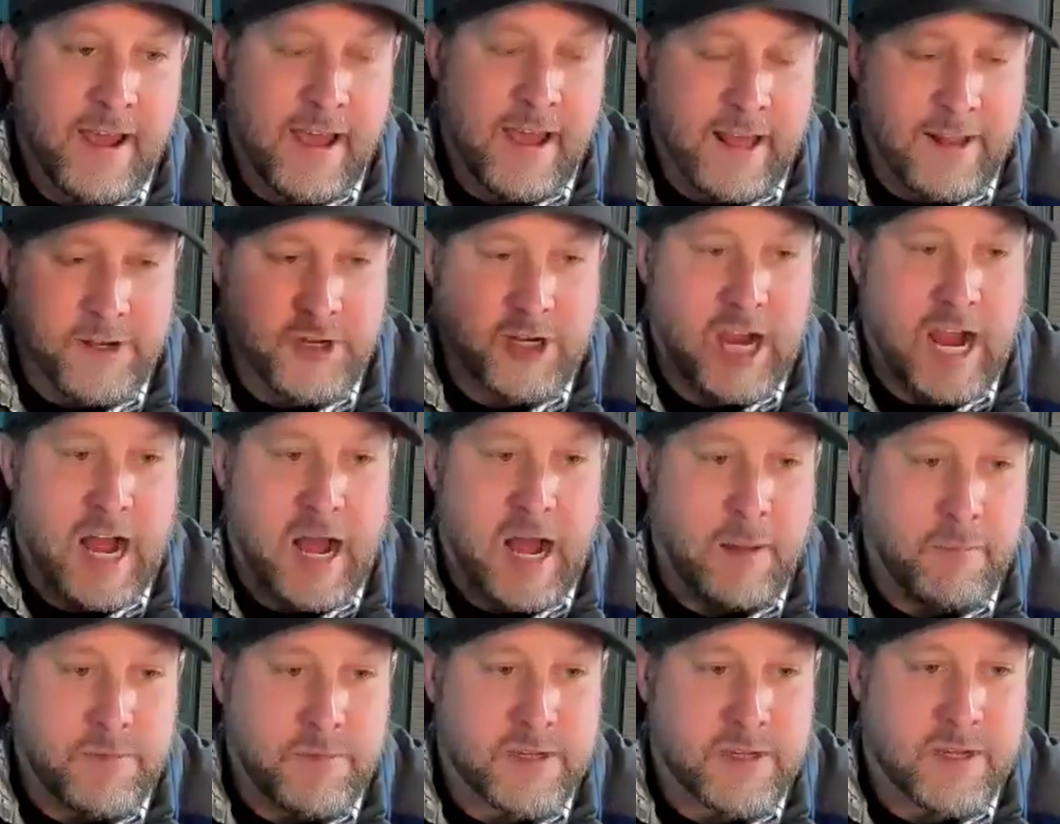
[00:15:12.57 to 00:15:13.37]
and
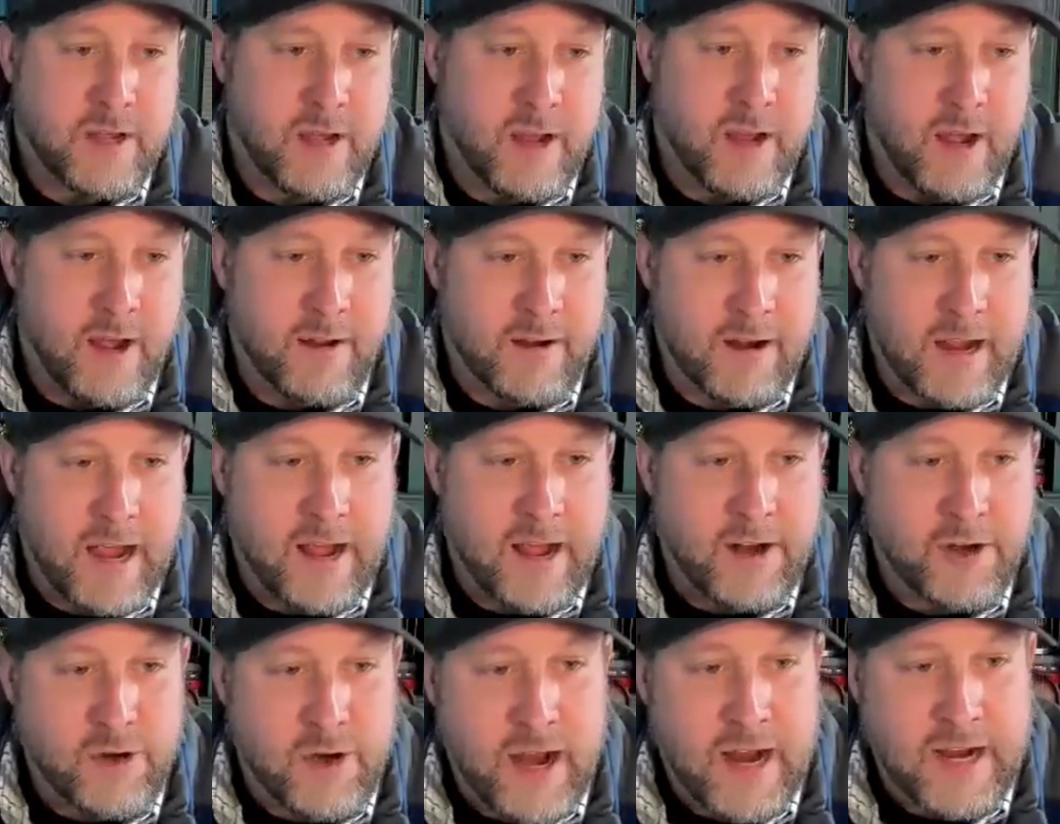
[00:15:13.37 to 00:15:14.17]
jobs
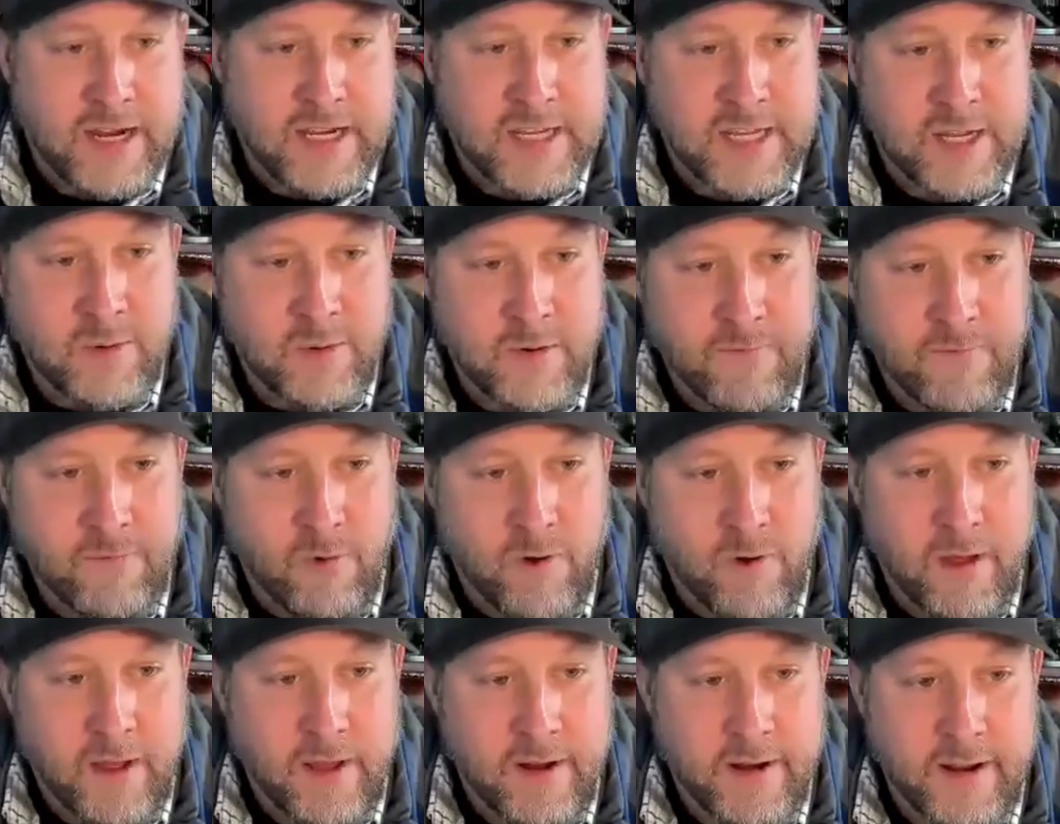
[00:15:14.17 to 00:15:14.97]
contracts that
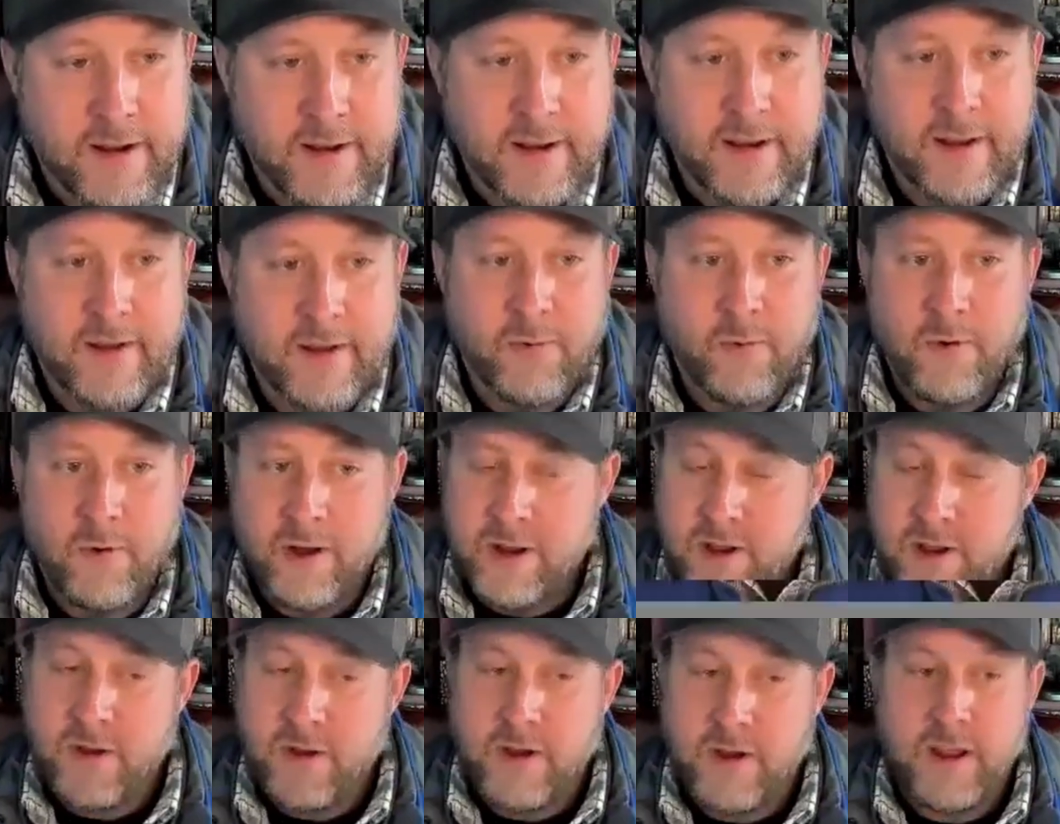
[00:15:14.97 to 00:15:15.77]
we've won. And
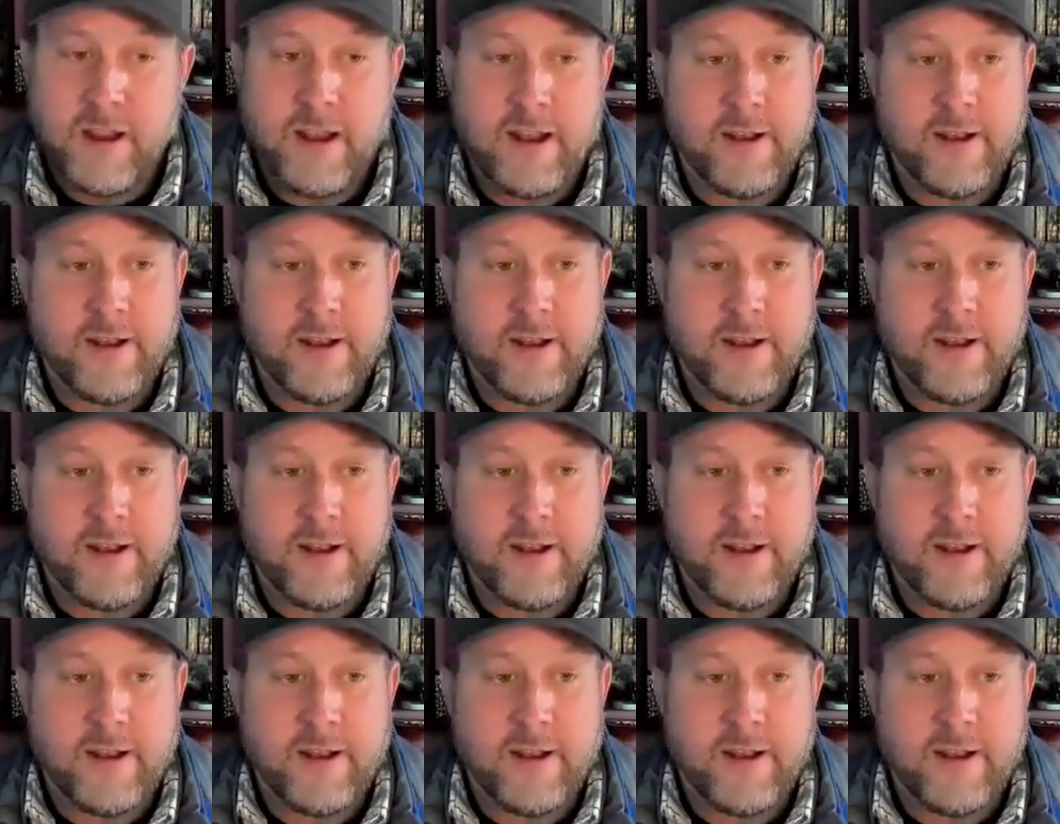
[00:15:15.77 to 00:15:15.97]
when you